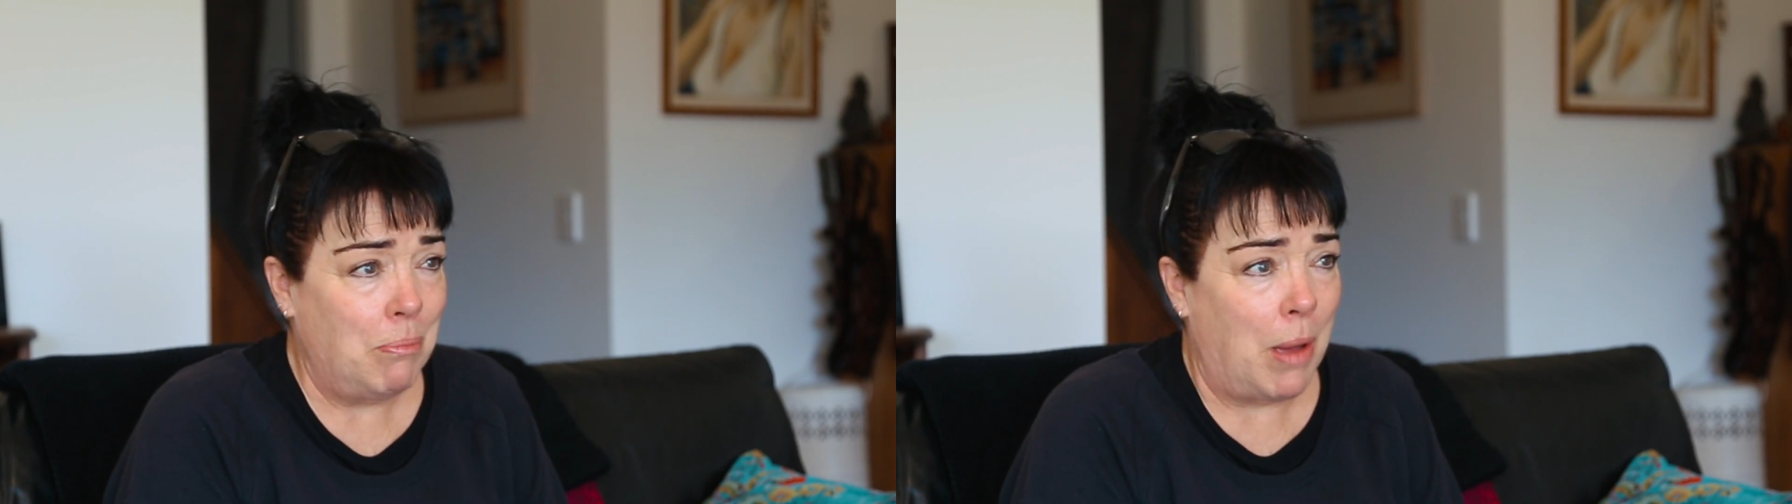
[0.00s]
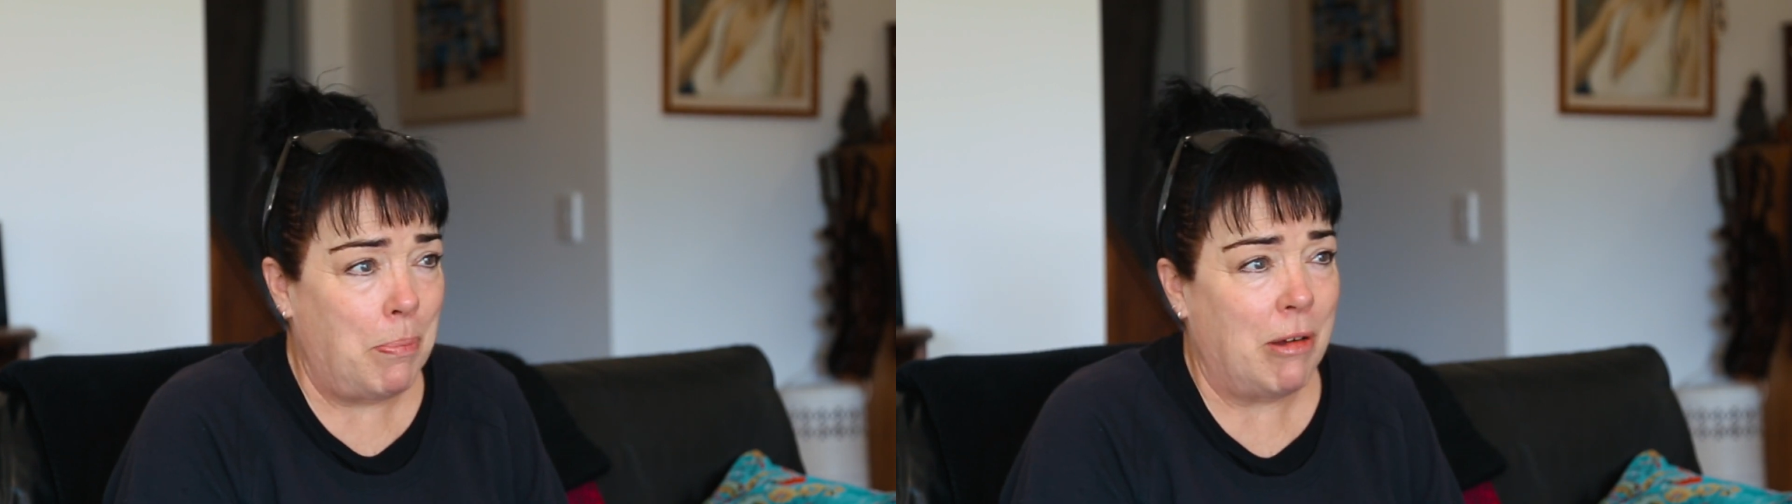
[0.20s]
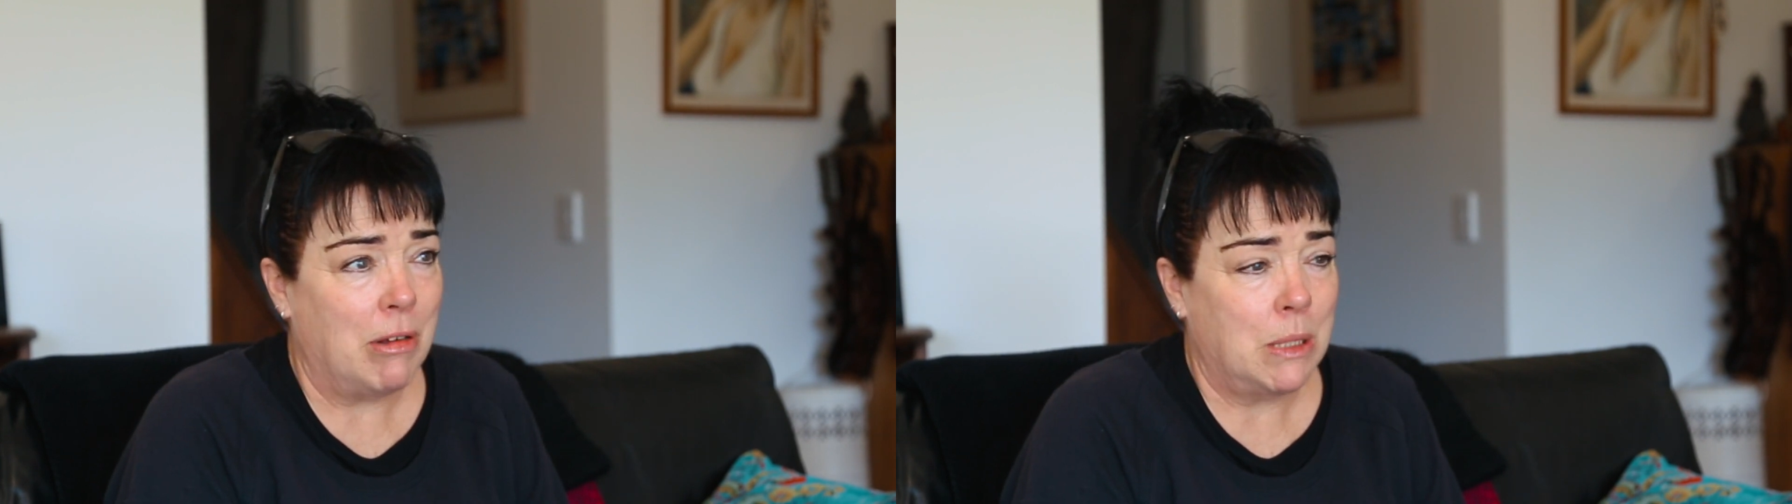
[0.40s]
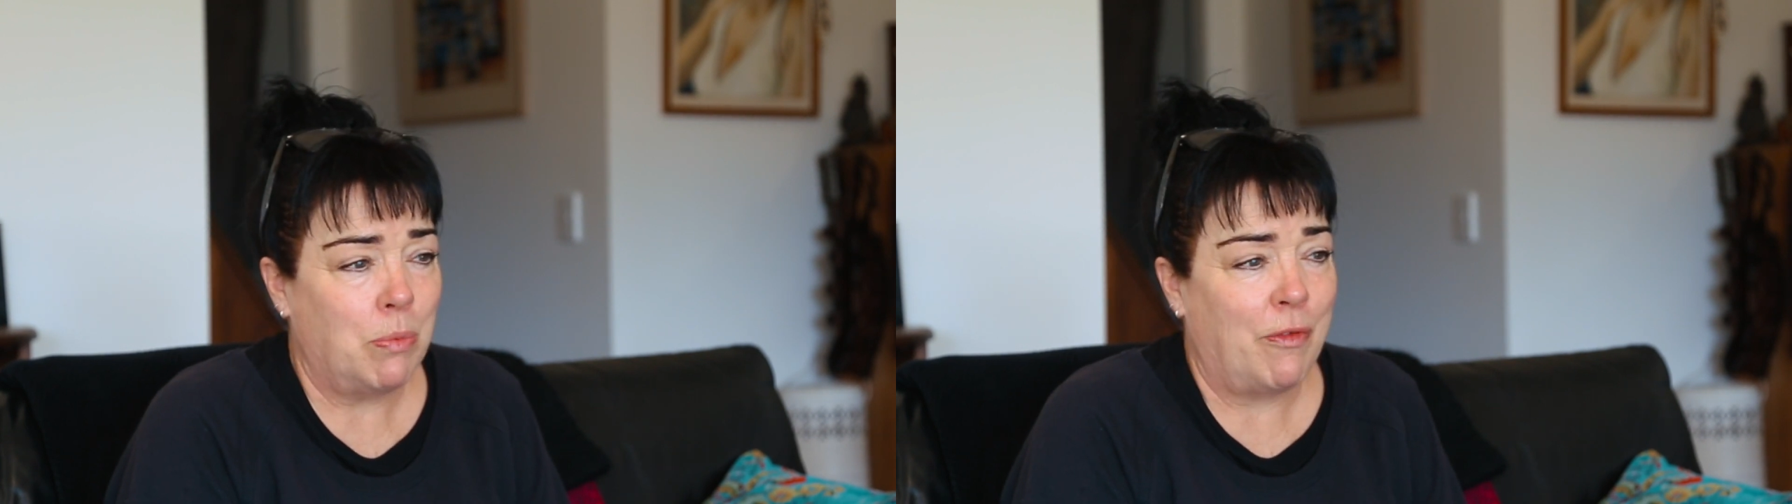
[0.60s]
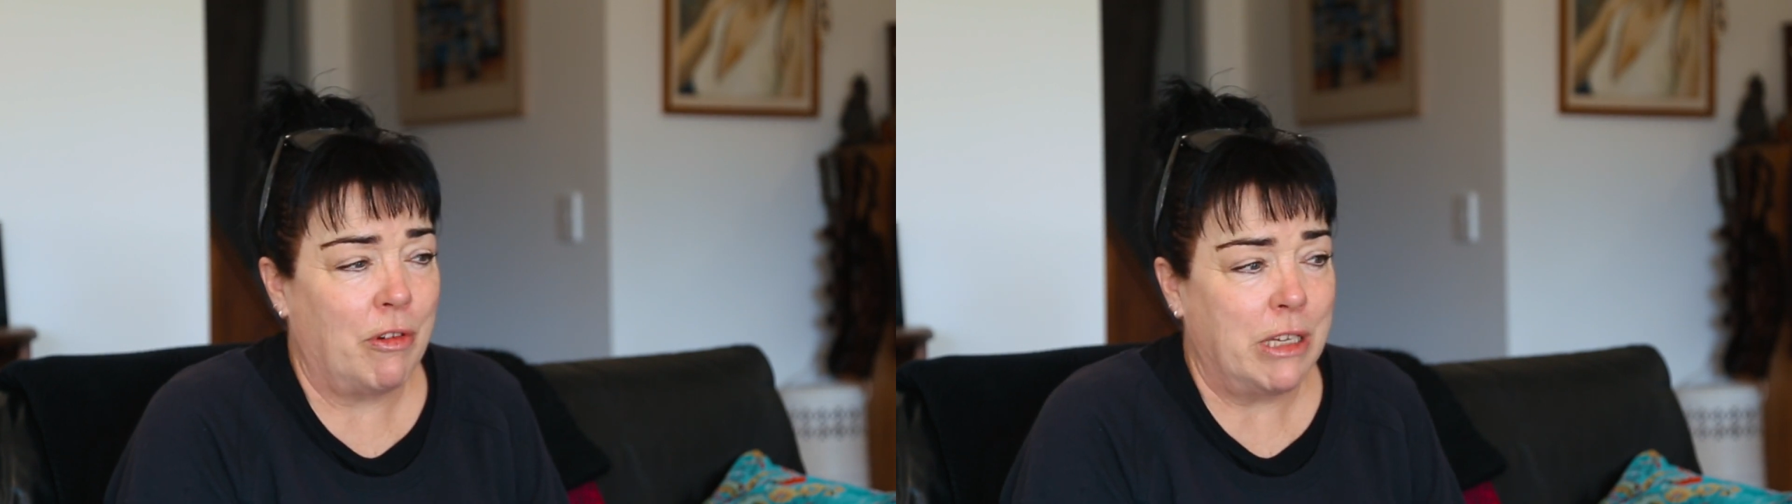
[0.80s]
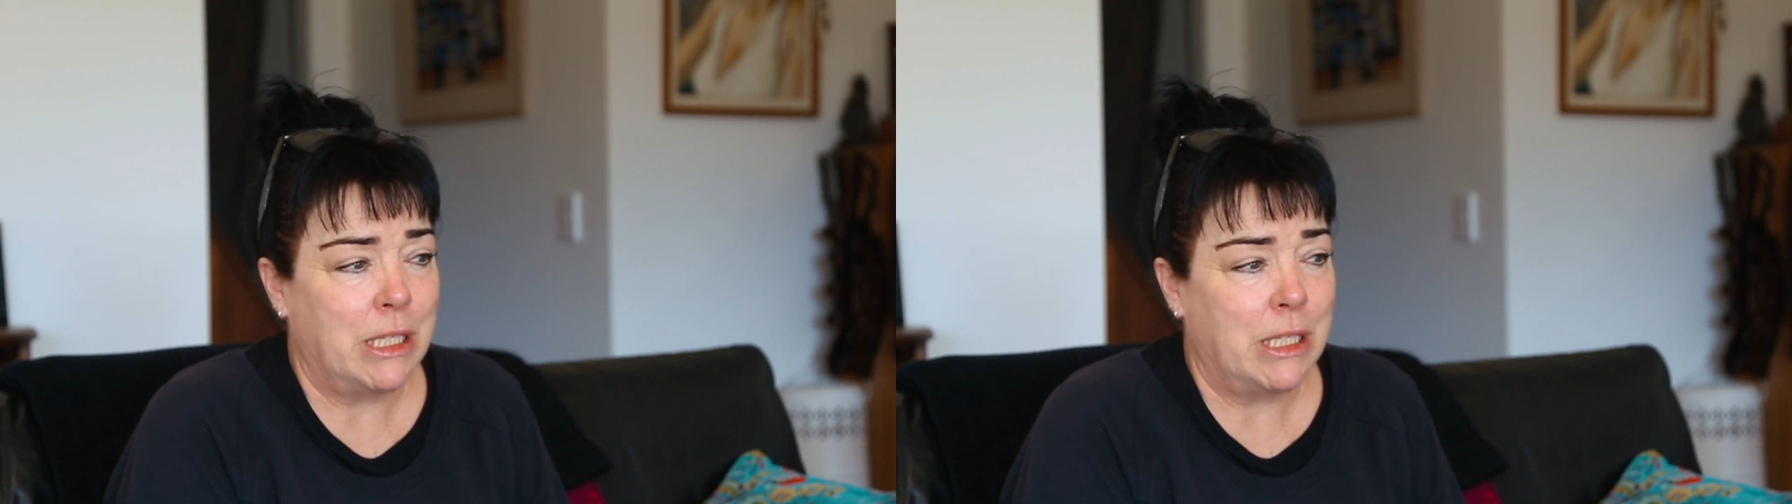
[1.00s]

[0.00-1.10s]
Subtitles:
My parents were very